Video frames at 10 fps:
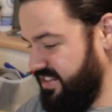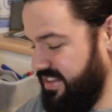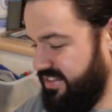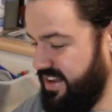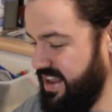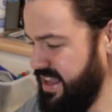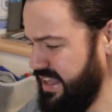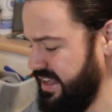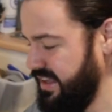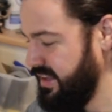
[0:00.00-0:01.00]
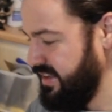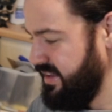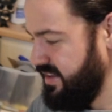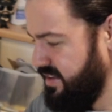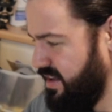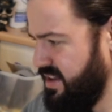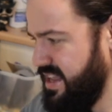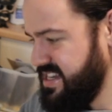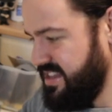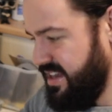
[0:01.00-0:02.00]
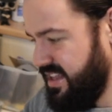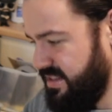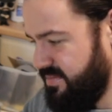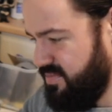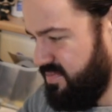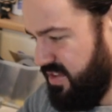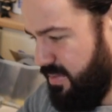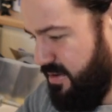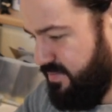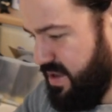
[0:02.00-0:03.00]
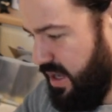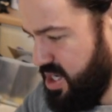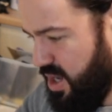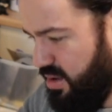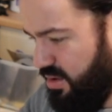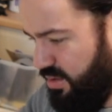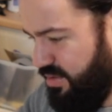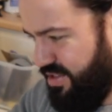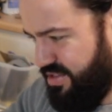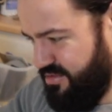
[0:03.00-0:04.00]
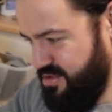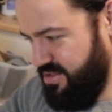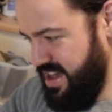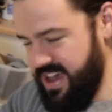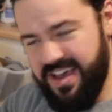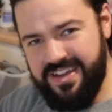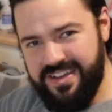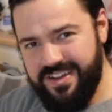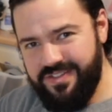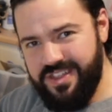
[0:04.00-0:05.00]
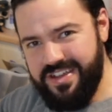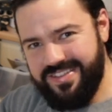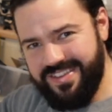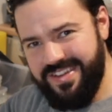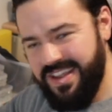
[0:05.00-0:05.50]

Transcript: sits in here, I need to then somehow cut a hole through there for this, and